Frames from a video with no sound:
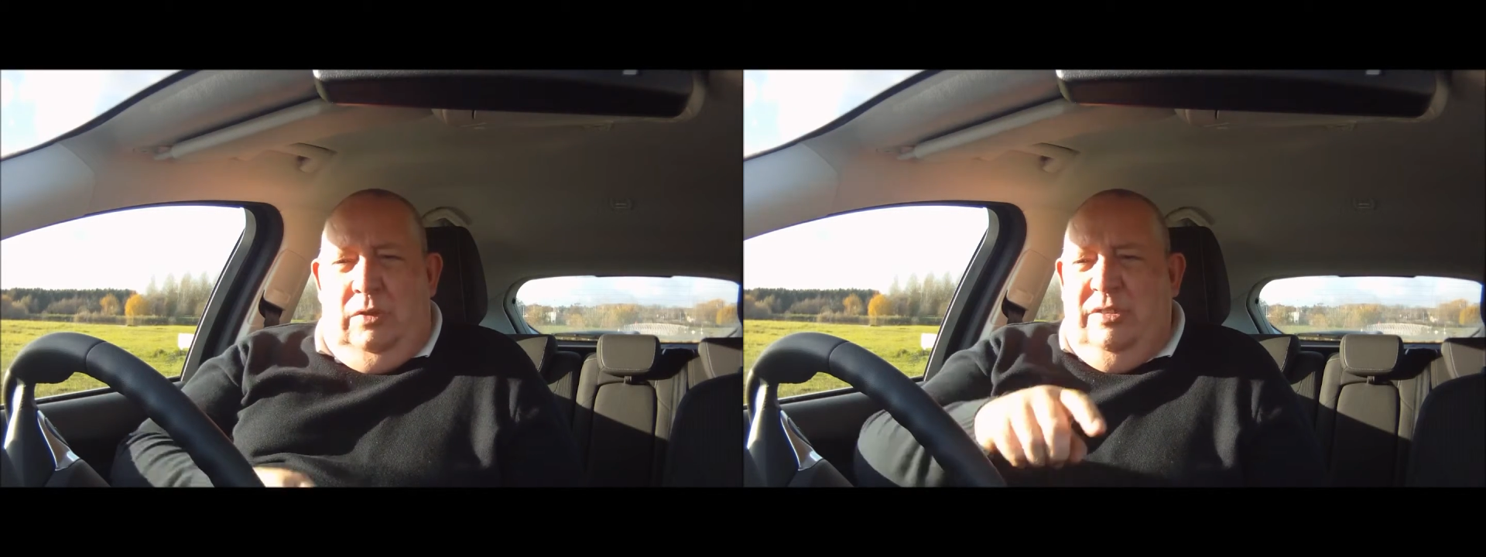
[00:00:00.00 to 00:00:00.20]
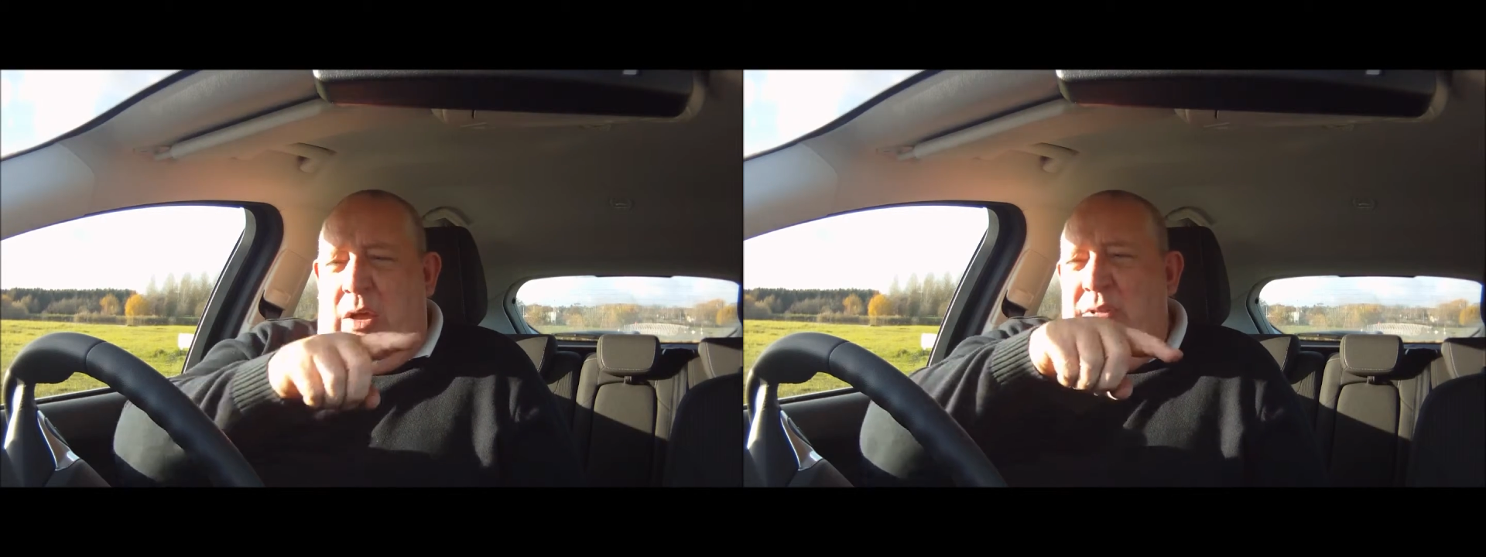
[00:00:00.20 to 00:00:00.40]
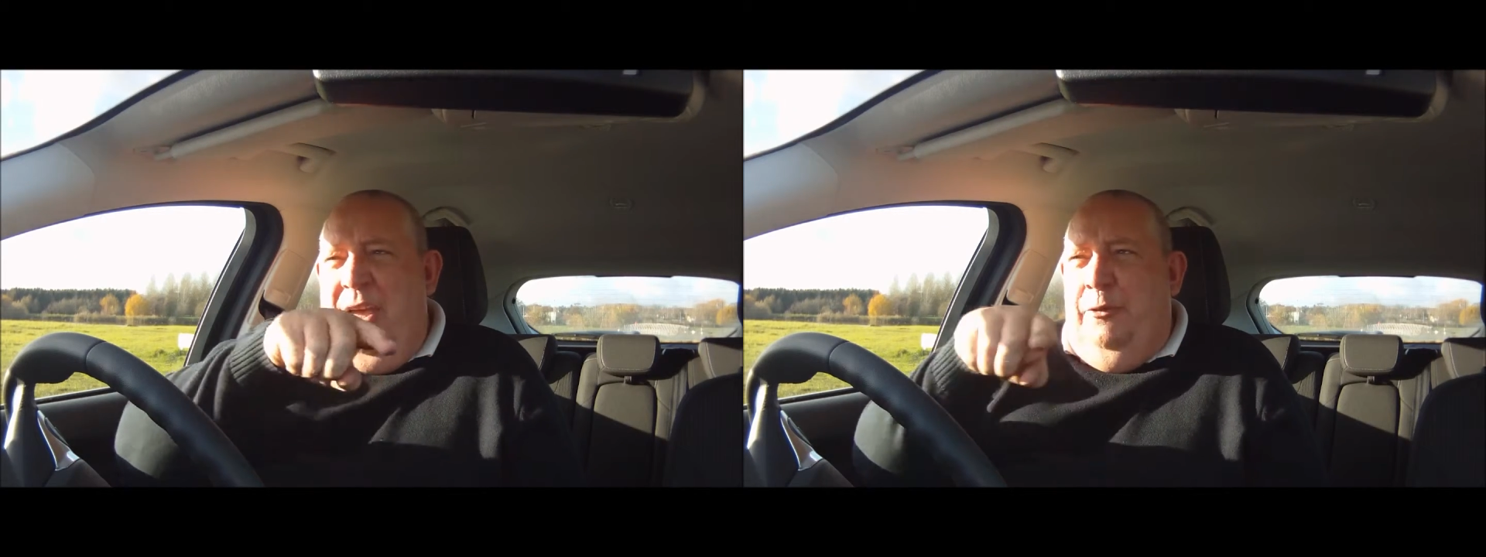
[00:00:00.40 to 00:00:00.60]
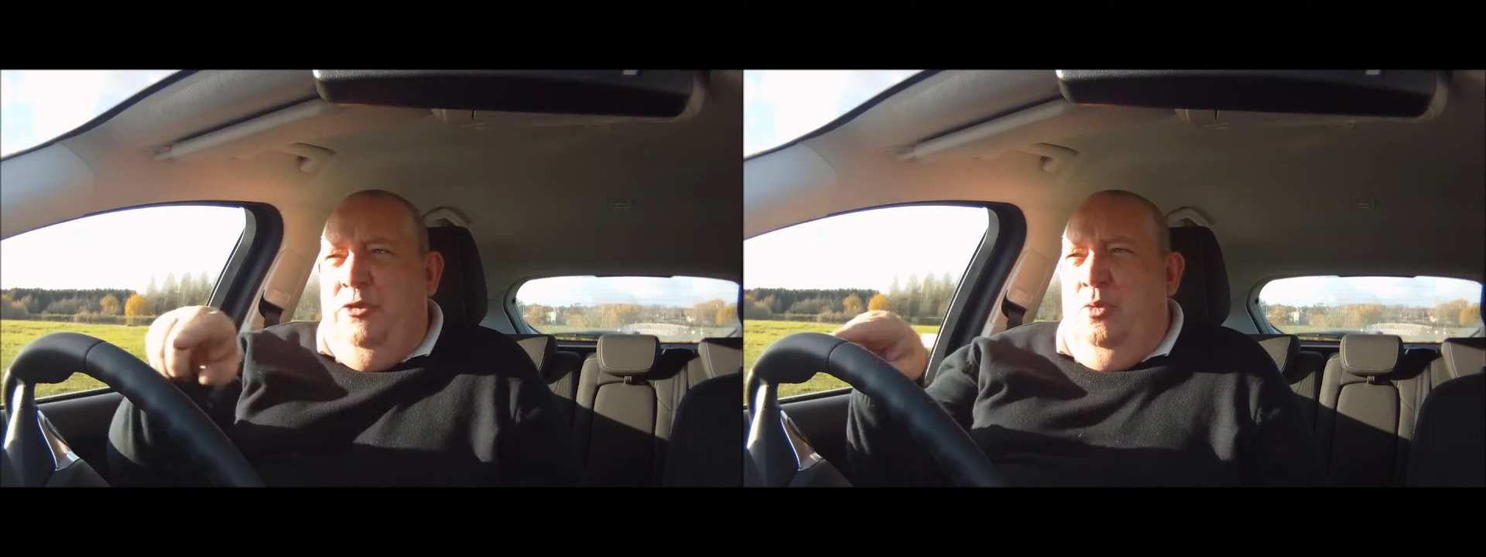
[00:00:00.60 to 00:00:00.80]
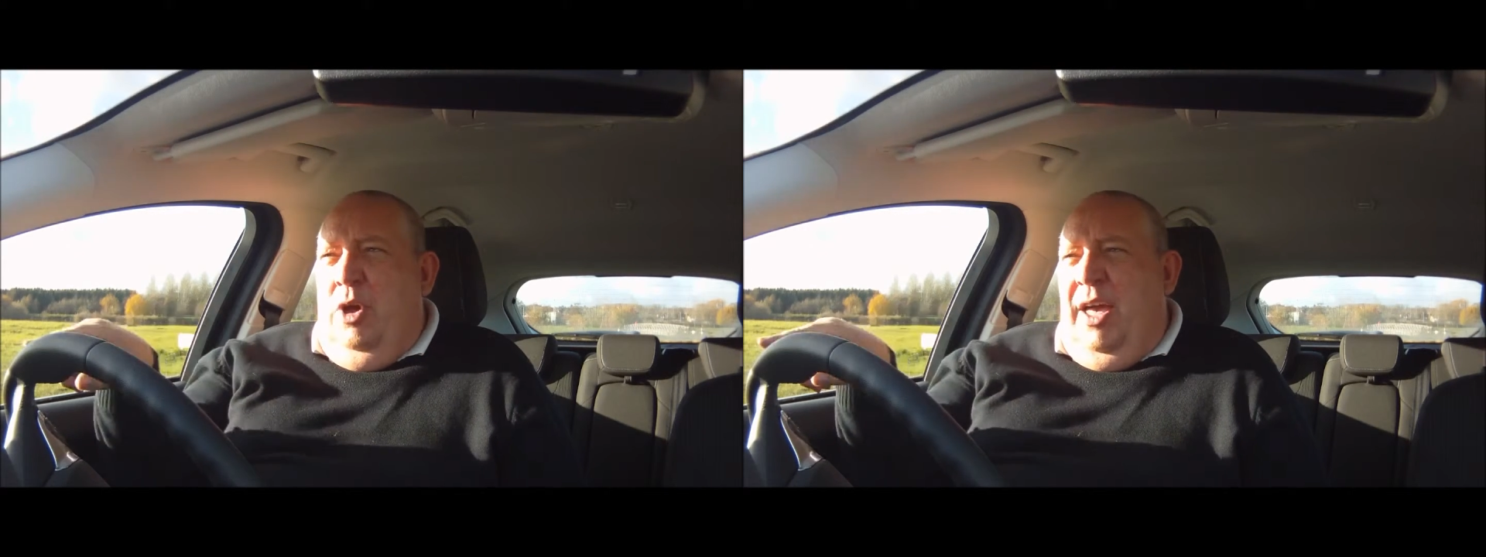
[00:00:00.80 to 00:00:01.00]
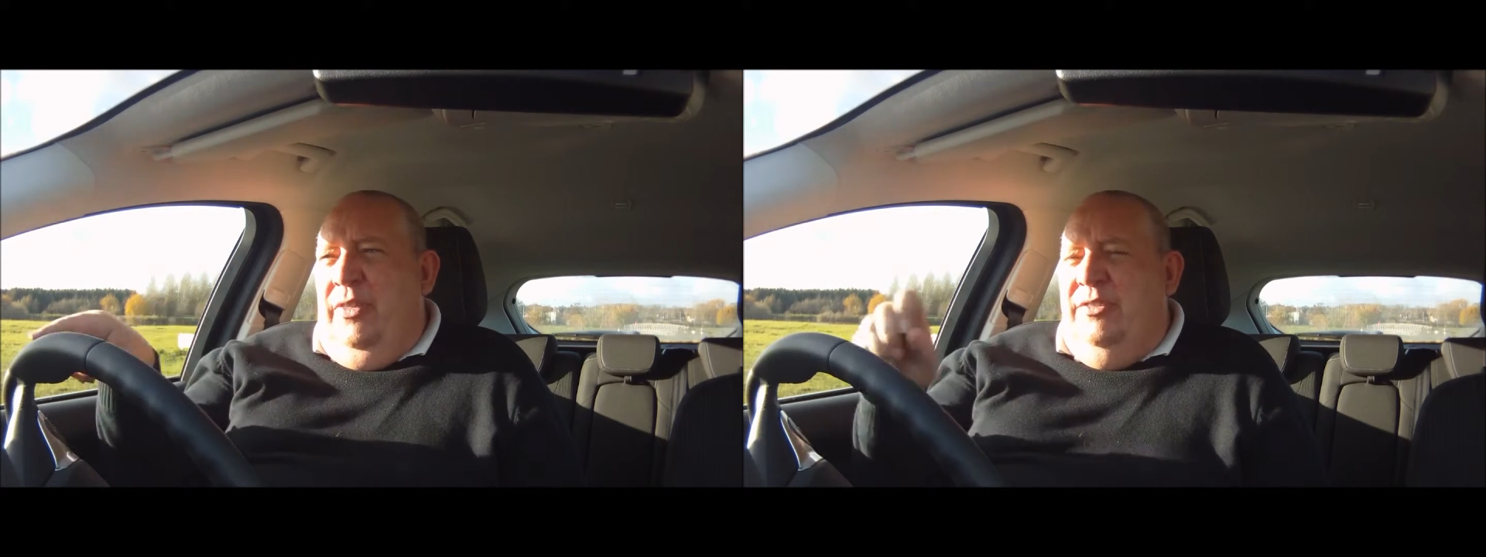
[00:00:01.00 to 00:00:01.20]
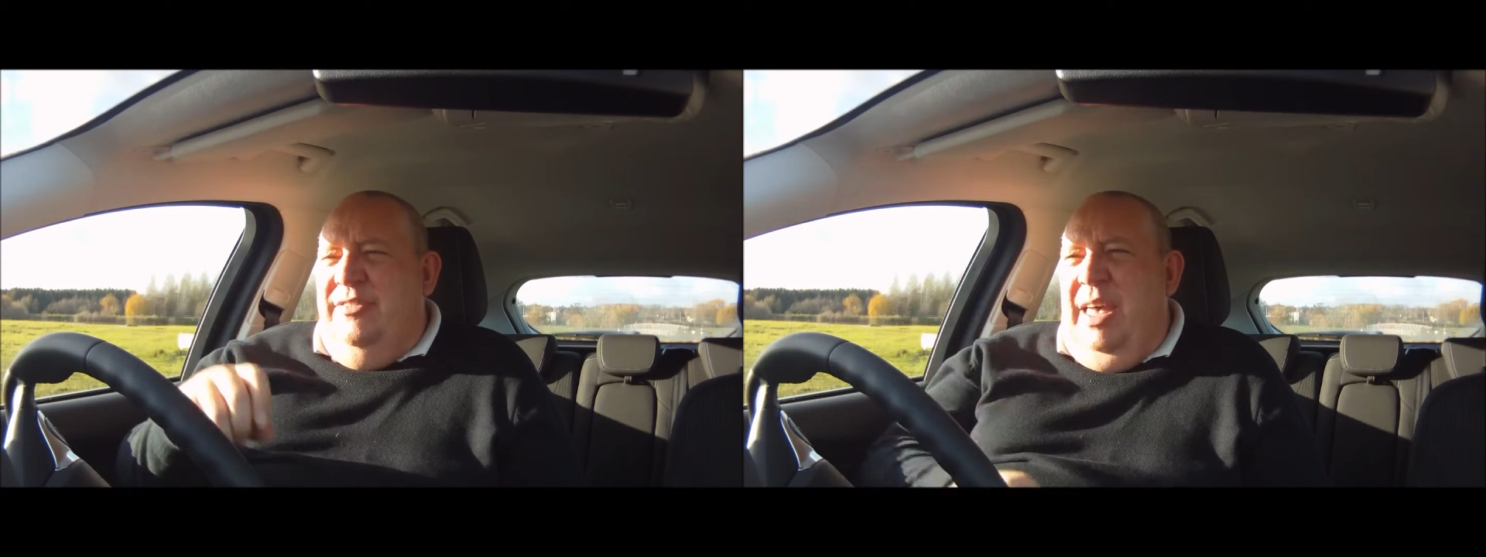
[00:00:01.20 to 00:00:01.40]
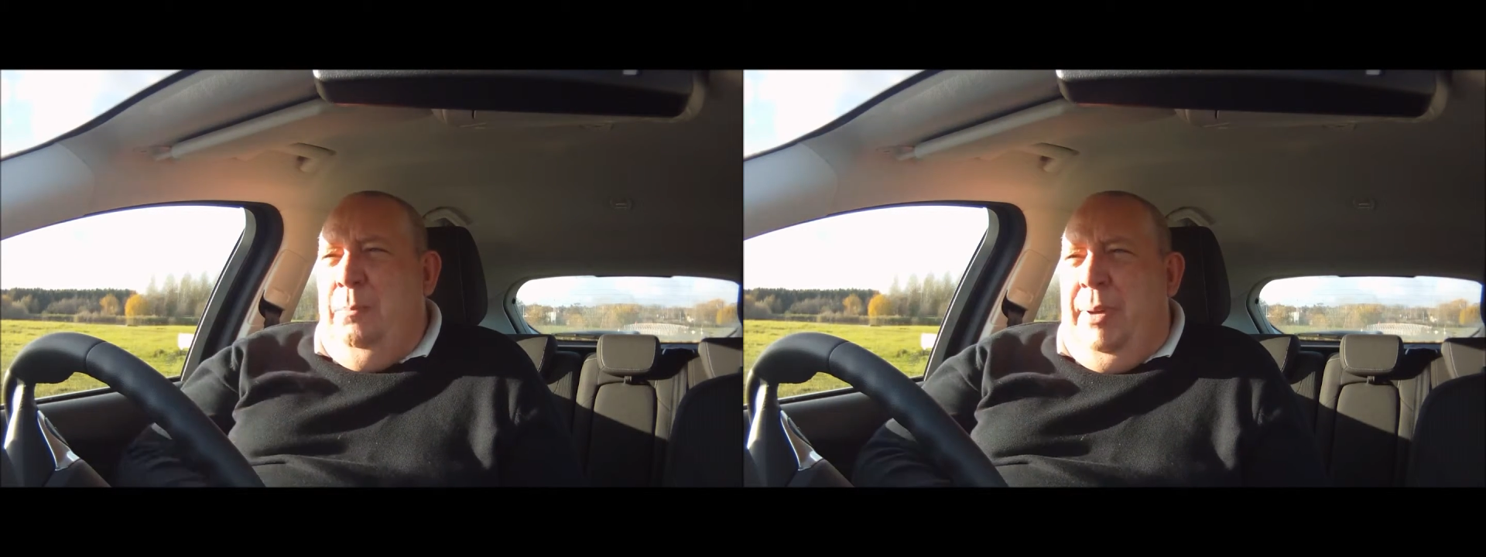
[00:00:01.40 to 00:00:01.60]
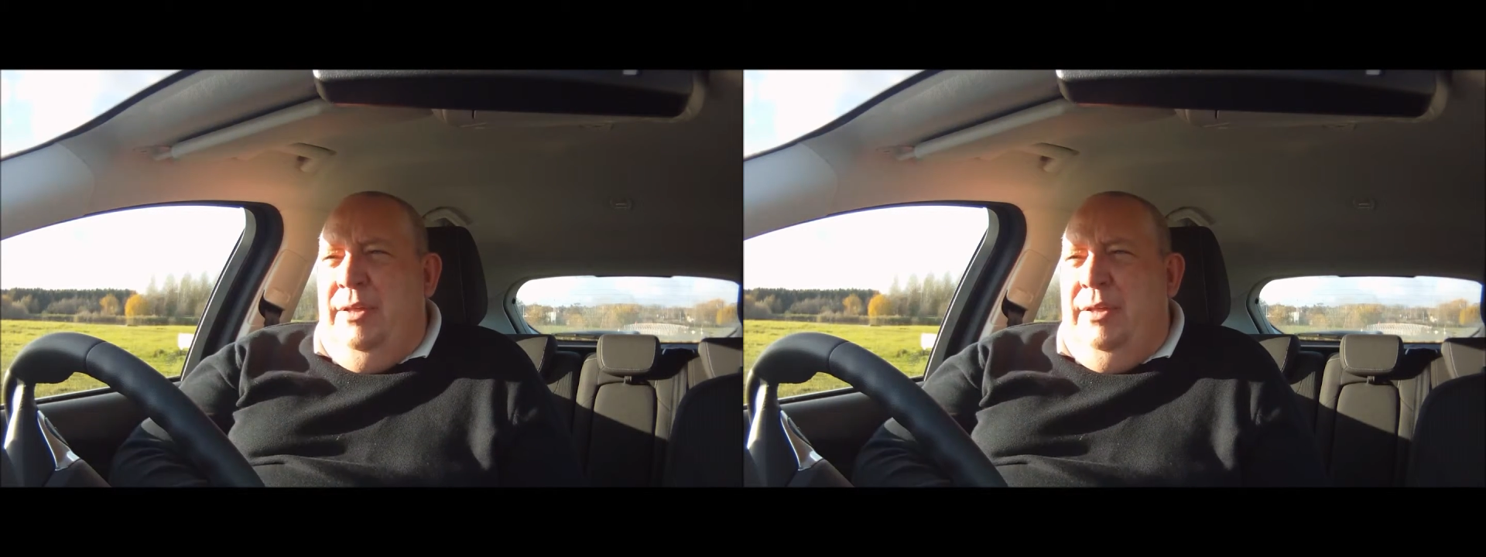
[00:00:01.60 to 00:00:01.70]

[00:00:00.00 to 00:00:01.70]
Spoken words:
so left to right there's 10